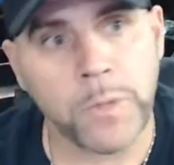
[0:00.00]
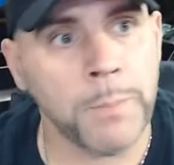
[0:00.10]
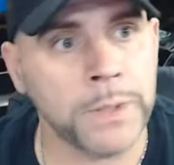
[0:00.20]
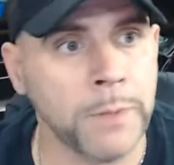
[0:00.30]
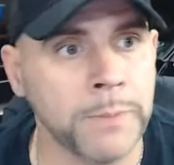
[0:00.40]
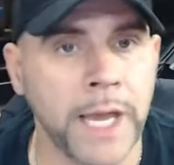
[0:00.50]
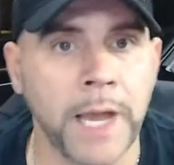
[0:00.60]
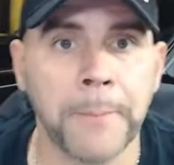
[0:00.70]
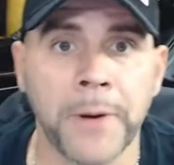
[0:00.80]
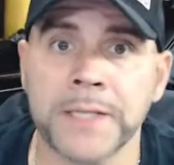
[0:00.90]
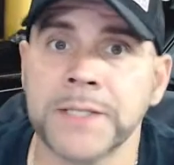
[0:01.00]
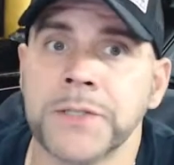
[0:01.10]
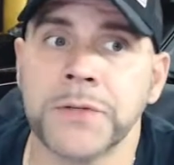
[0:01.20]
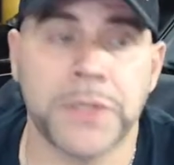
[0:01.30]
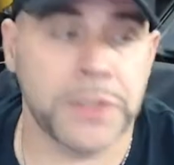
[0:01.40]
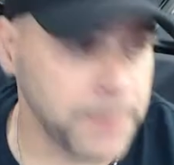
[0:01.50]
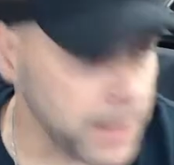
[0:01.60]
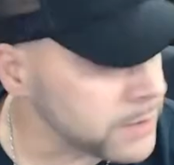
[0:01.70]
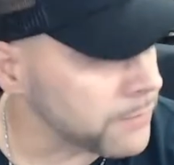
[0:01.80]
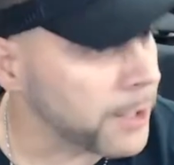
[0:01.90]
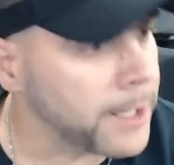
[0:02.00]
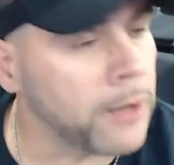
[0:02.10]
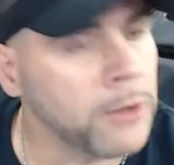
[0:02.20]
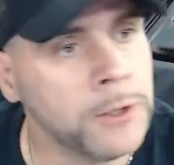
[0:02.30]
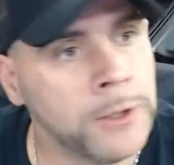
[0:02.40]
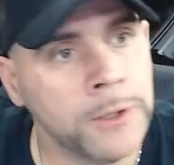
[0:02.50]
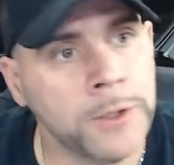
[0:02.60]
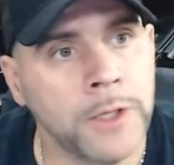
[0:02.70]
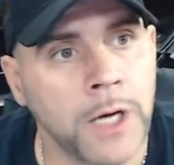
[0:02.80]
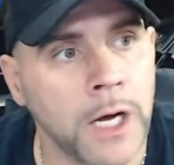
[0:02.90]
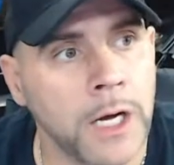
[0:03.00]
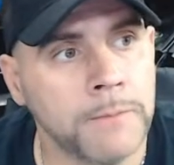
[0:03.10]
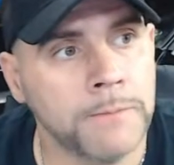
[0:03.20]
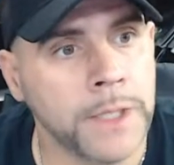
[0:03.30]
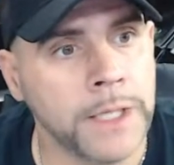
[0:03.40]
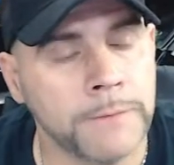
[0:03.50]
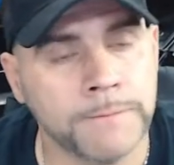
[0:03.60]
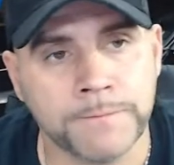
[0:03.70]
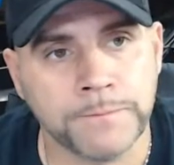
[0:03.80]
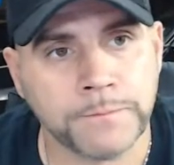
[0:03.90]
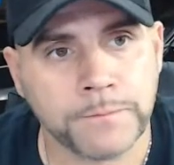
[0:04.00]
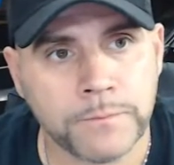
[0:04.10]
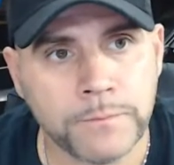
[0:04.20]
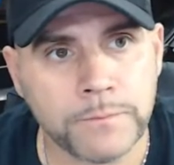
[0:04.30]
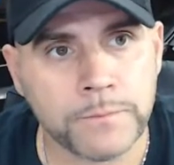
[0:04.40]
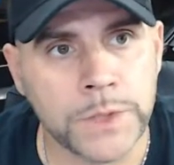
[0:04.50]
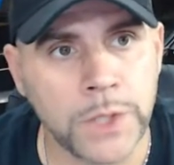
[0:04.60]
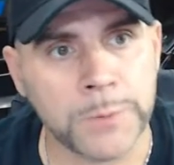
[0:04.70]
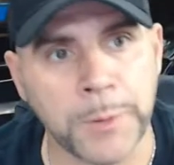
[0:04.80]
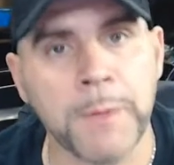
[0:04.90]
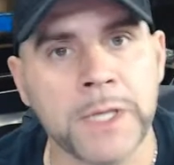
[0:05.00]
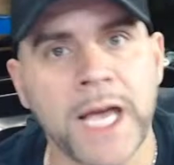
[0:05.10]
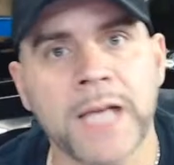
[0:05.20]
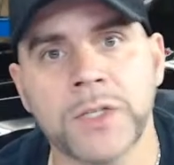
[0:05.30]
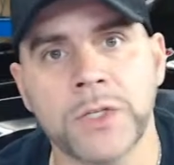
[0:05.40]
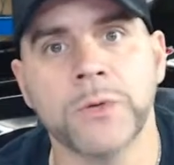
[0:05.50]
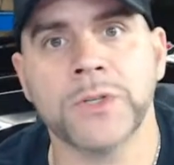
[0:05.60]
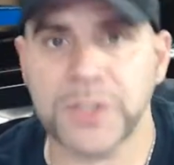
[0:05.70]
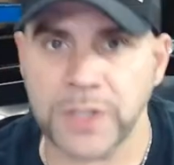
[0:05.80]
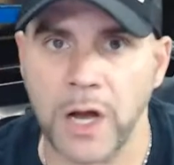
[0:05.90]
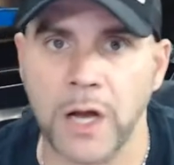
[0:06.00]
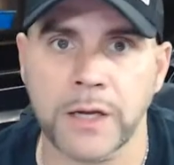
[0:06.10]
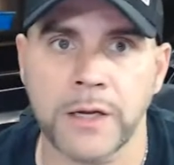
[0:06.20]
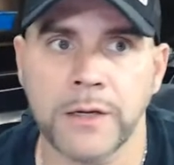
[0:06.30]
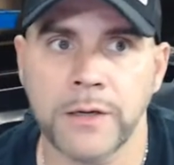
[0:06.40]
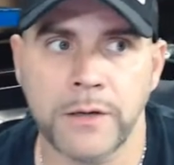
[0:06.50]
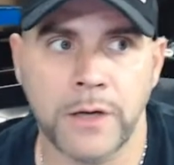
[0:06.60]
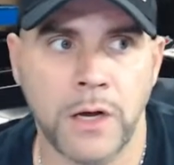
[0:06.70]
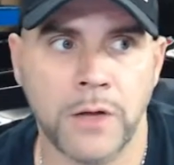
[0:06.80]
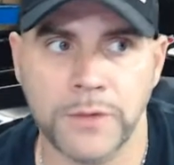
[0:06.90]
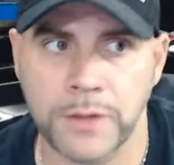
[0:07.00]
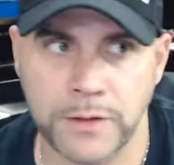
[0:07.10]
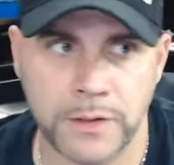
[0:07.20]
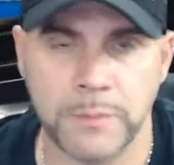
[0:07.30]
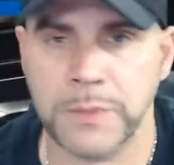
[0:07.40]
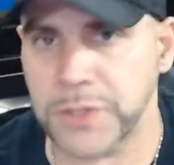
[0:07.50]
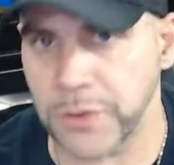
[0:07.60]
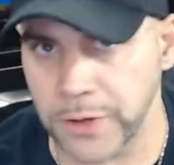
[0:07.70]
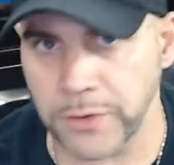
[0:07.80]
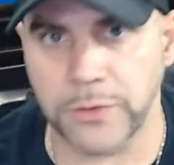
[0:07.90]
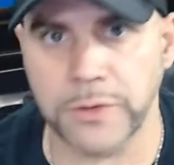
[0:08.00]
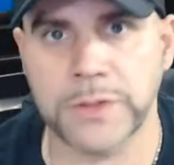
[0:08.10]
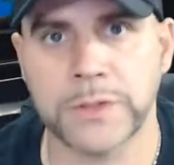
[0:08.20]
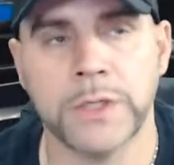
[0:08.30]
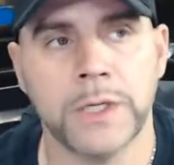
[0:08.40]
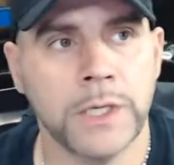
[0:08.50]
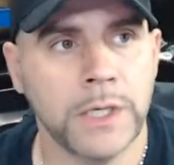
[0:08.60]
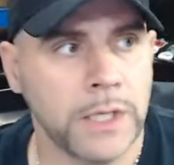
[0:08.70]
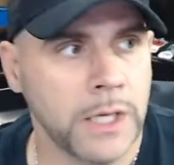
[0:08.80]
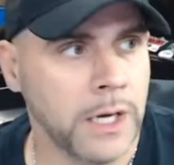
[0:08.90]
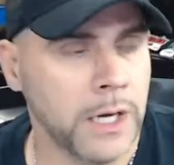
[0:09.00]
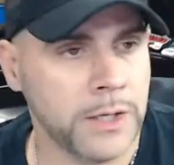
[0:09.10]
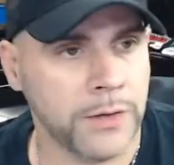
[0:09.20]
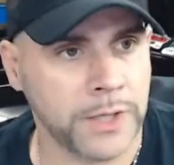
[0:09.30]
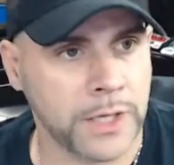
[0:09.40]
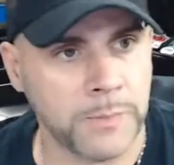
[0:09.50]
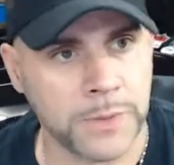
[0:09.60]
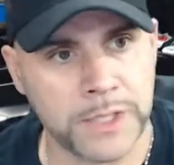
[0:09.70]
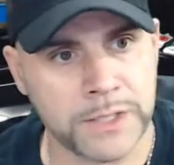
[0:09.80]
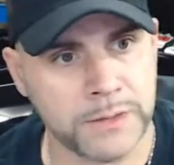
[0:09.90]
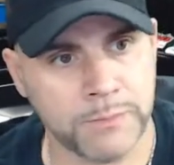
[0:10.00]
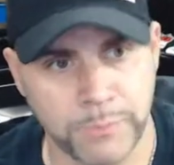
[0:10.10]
but them cam prices is expensive right now. And, you know, it's pretty much has to do with stock on the materials, you know, the company's